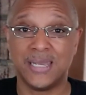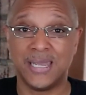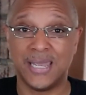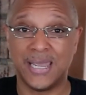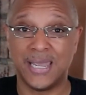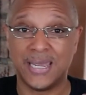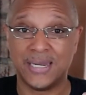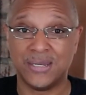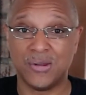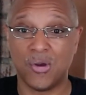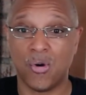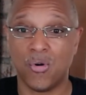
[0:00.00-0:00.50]

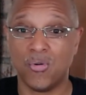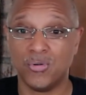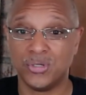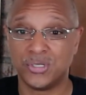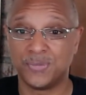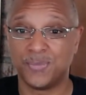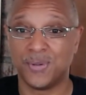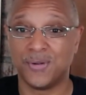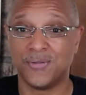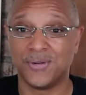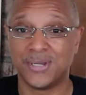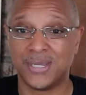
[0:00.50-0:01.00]
And the Holy
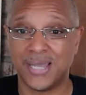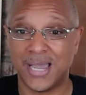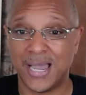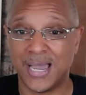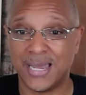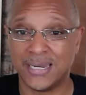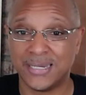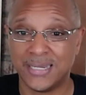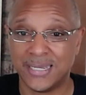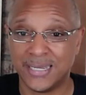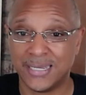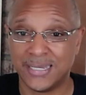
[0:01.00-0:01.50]
Spirit
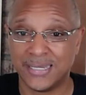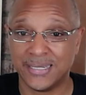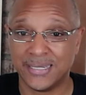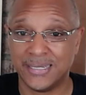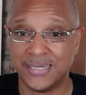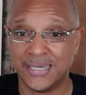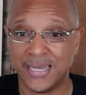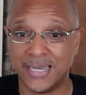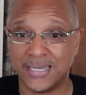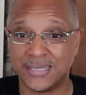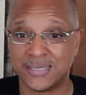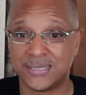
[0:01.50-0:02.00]
God
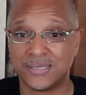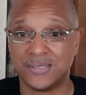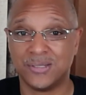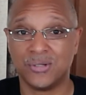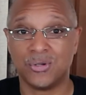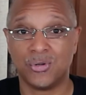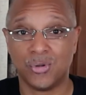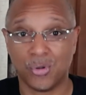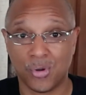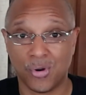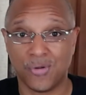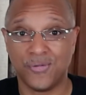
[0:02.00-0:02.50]
gets the
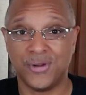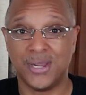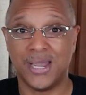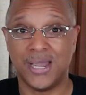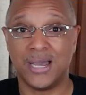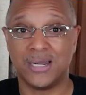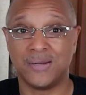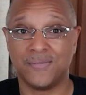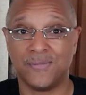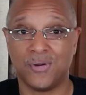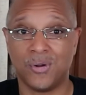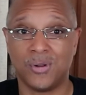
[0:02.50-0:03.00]
glory
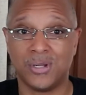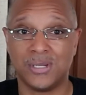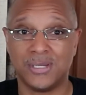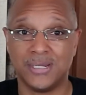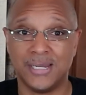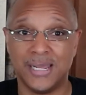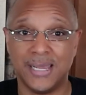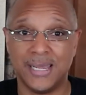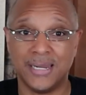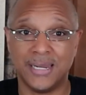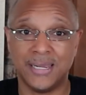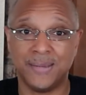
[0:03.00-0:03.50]
out of all of
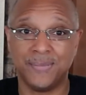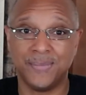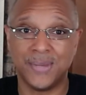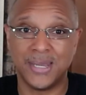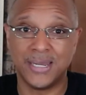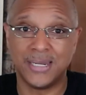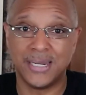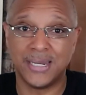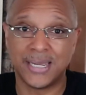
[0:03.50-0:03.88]
that, amen.